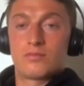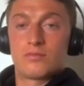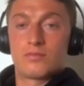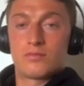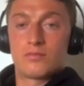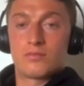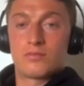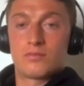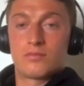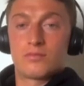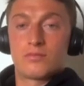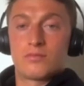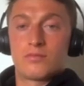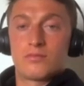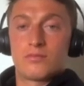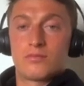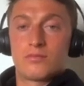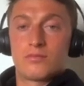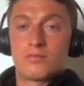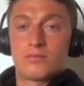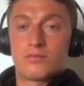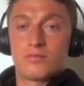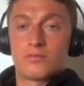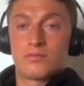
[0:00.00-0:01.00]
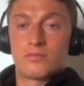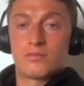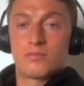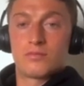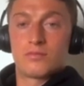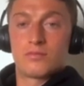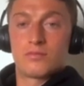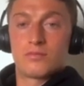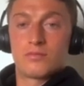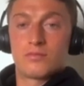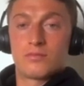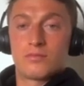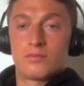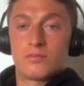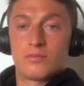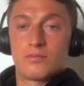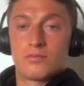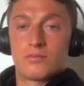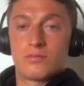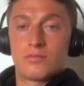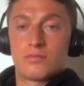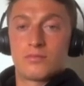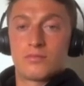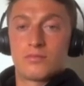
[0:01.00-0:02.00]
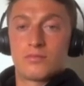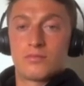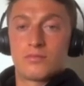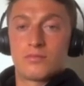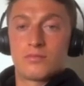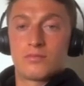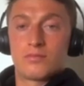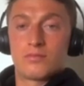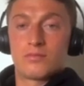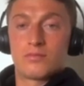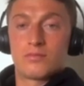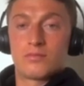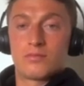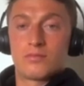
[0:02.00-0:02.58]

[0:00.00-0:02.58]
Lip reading: No words are spoken by the person on screen.